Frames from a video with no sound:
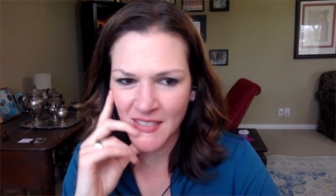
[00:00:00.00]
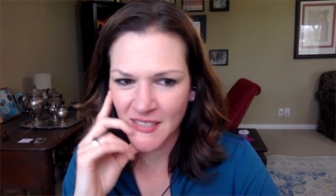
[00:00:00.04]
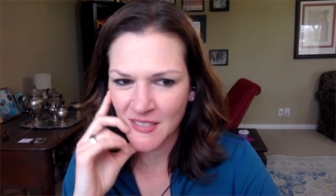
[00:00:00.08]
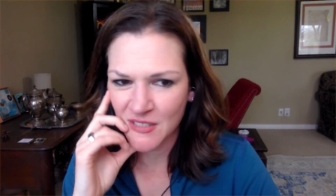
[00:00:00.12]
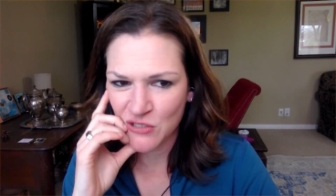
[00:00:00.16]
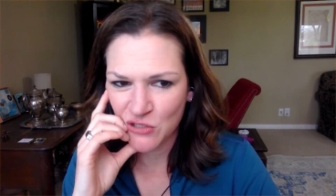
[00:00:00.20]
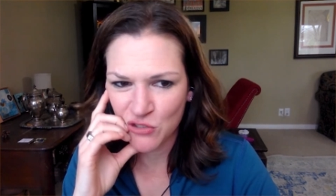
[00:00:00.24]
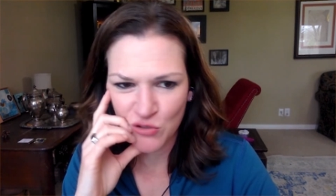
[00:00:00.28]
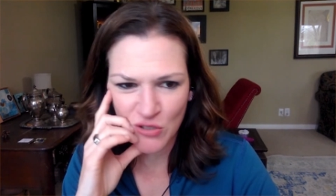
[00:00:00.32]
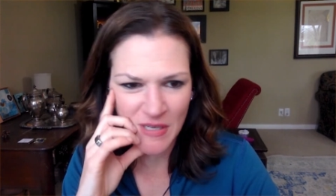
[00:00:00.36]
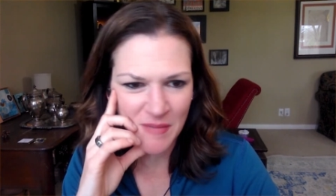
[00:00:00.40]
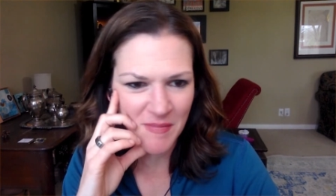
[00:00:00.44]

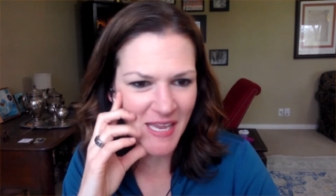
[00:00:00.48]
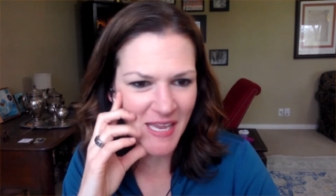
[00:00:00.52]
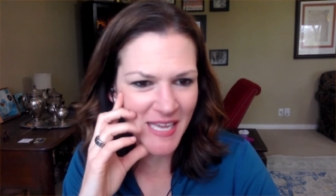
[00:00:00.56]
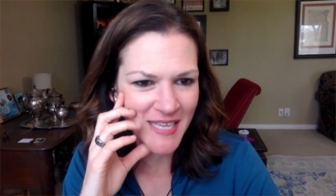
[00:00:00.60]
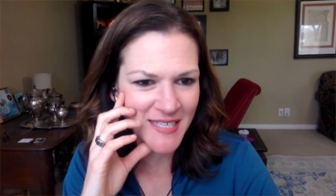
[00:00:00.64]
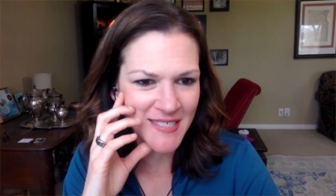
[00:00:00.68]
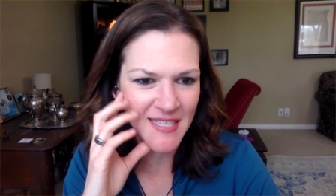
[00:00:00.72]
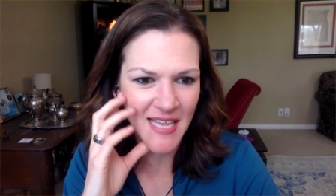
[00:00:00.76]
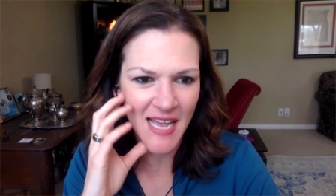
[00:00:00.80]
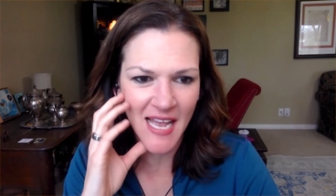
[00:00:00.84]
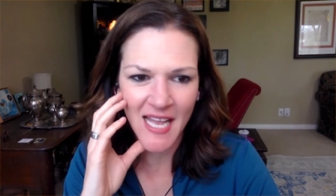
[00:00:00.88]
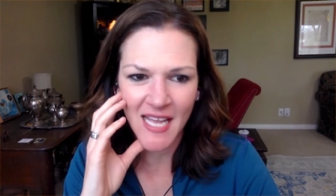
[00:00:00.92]
extreme
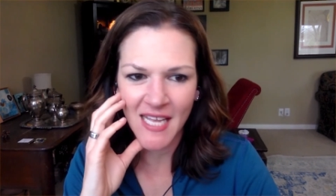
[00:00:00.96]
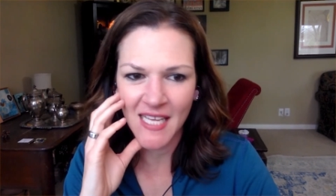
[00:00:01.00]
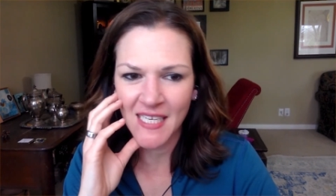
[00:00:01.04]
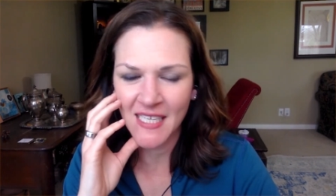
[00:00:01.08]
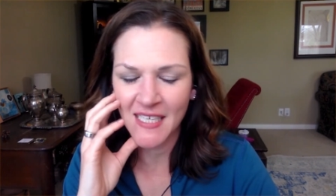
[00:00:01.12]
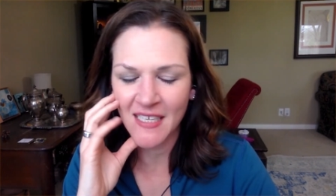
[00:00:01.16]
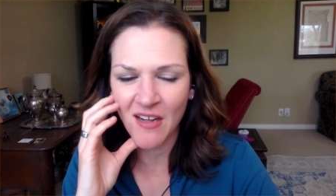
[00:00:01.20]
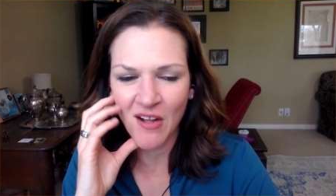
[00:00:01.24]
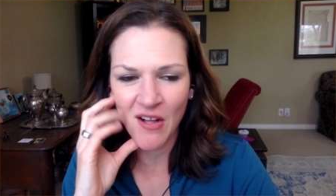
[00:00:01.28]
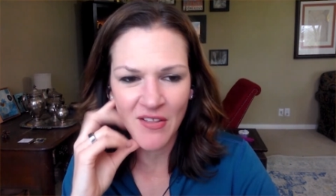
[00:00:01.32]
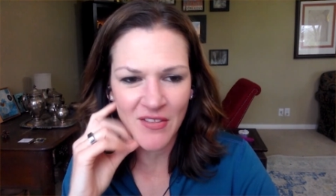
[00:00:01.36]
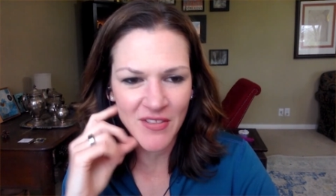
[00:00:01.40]

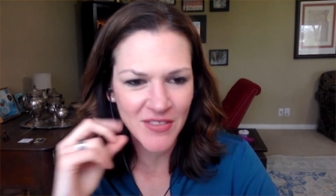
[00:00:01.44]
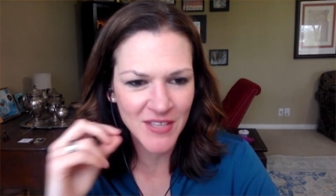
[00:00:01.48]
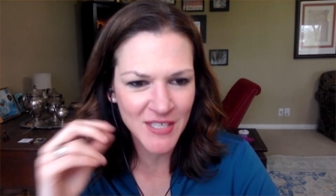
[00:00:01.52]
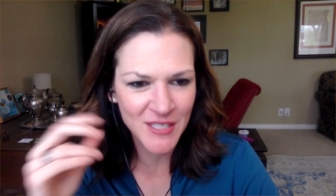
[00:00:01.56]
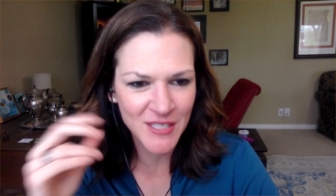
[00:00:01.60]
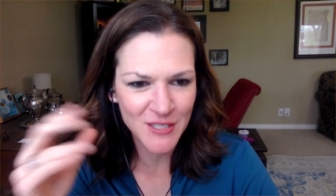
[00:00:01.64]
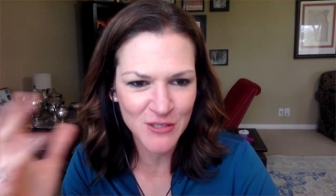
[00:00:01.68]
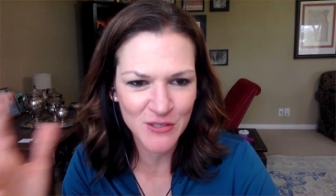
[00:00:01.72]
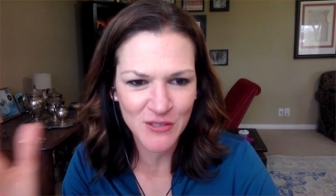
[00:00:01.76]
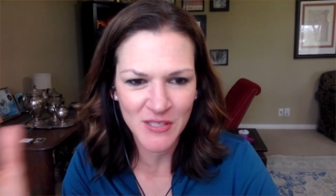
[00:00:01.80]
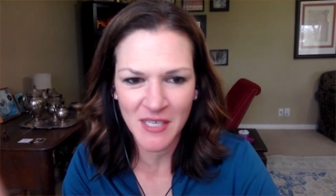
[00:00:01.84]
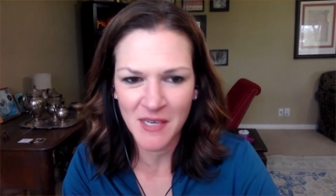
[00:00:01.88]
anxiety, all the
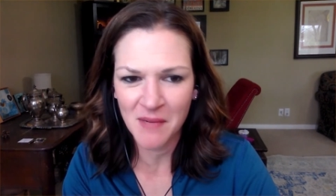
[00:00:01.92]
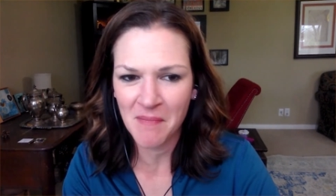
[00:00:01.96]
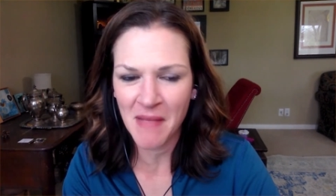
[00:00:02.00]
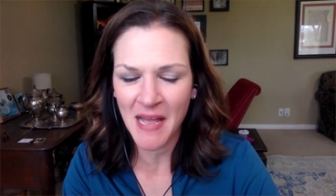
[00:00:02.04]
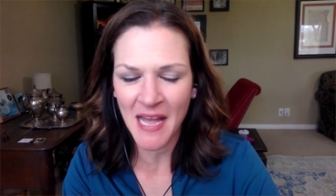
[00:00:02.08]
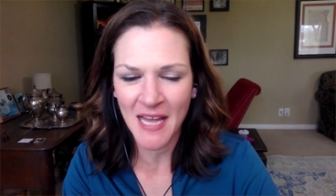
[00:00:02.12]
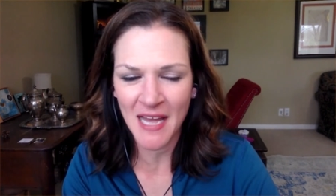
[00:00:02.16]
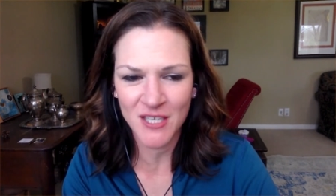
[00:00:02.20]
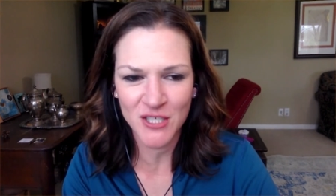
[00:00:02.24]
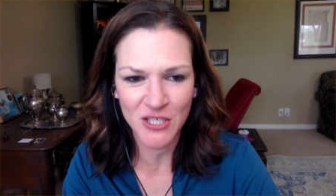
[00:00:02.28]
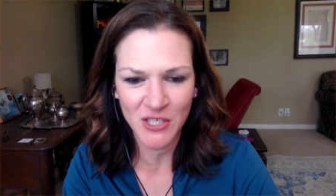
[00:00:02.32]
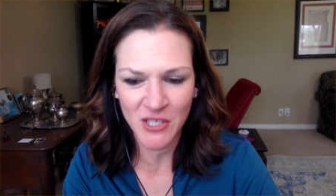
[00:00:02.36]
things you can
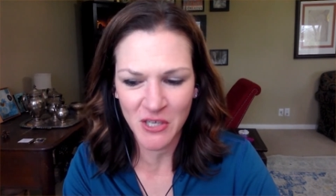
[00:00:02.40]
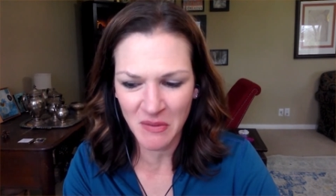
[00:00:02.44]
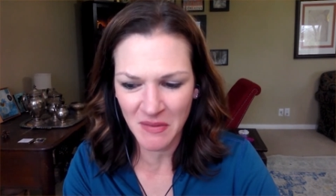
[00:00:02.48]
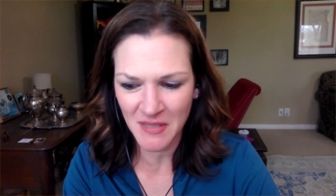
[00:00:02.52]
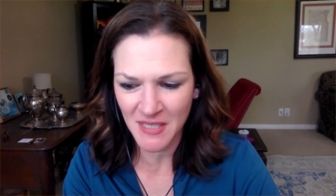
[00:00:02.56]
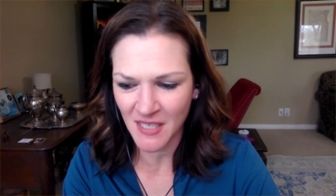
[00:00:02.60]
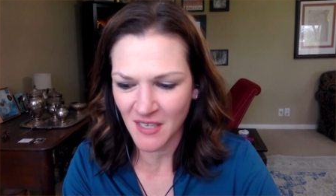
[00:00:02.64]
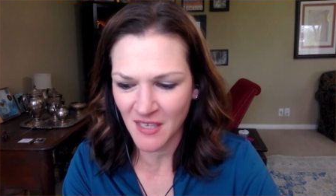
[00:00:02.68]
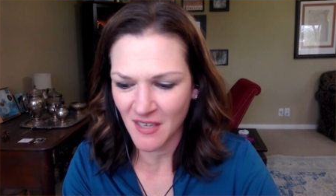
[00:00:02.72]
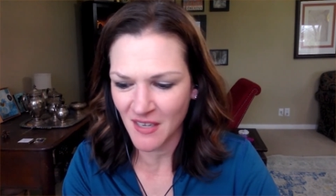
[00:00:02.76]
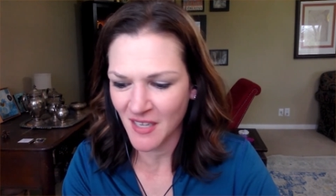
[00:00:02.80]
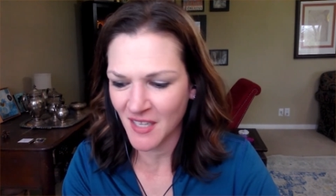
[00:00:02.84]
imagine
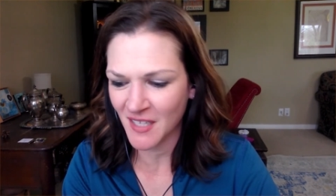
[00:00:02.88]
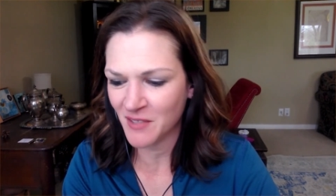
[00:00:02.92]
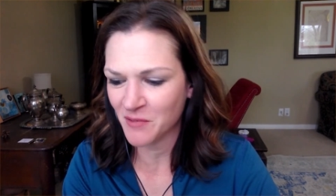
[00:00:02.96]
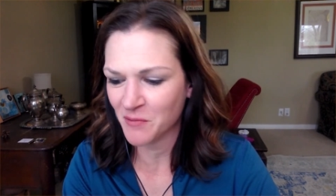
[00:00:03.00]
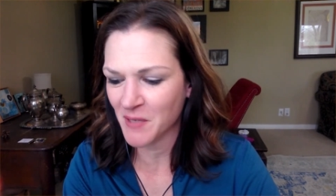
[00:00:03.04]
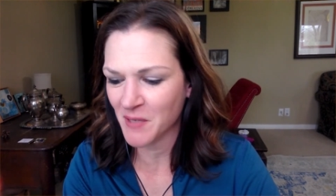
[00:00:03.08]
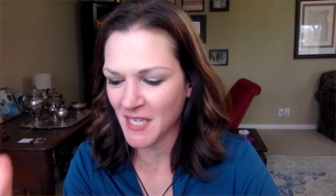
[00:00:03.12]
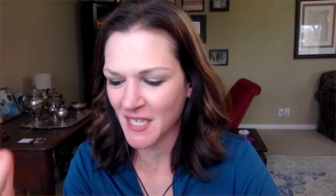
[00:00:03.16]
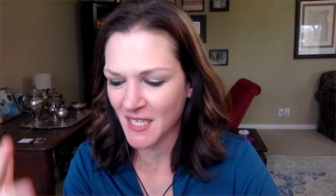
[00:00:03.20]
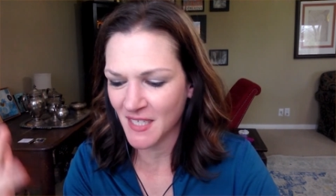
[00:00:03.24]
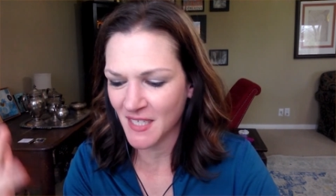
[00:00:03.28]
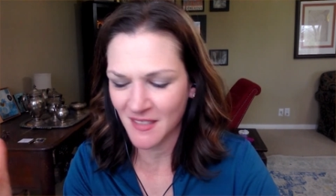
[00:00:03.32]
going
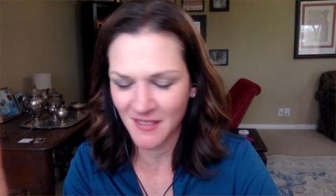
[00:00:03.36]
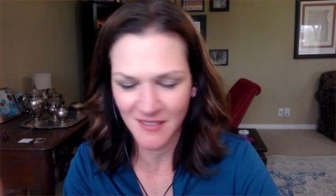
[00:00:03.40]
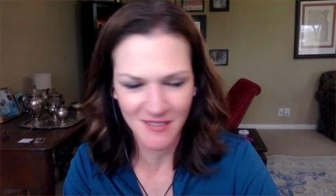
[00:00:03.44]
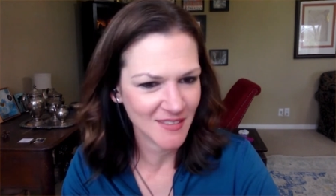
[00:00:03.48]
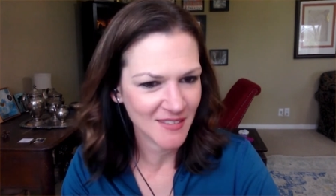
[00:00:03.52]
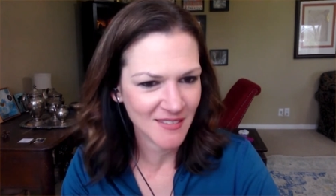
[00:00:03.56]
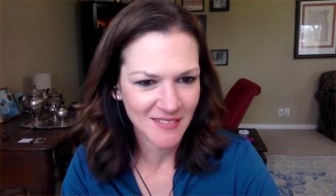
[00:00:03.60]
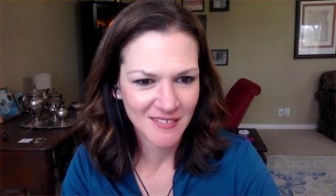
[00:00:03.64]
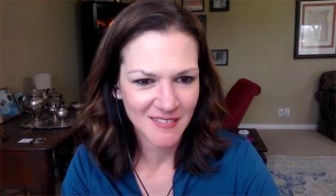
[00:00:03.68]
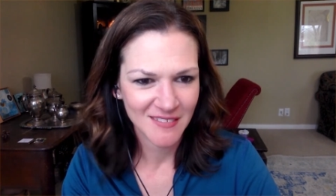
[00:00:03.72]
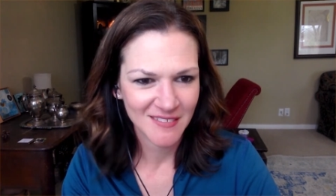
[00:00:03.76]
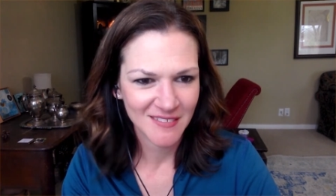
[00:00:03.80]
on
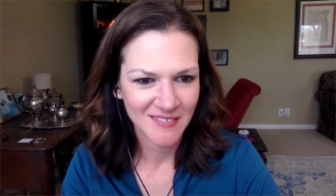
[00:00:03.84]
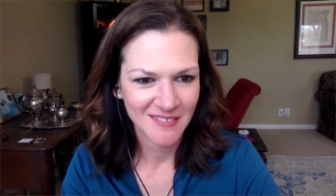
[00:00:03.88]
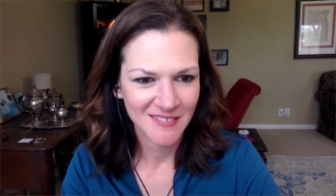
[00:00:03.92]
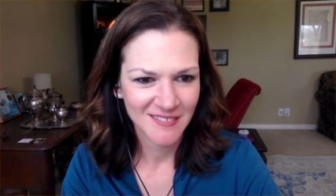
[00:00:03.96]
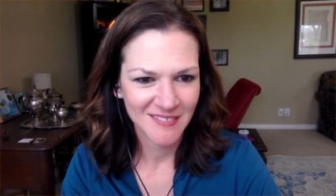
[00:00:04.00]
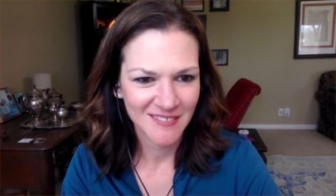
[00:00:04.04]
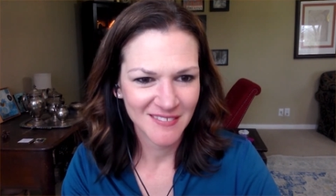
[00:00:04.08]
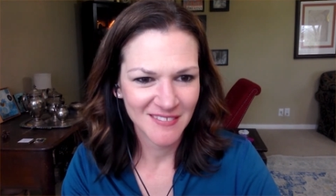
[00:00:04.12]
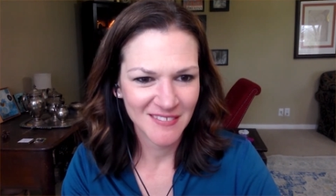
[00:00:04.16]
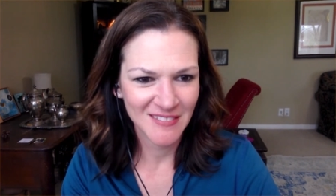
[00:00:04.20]
when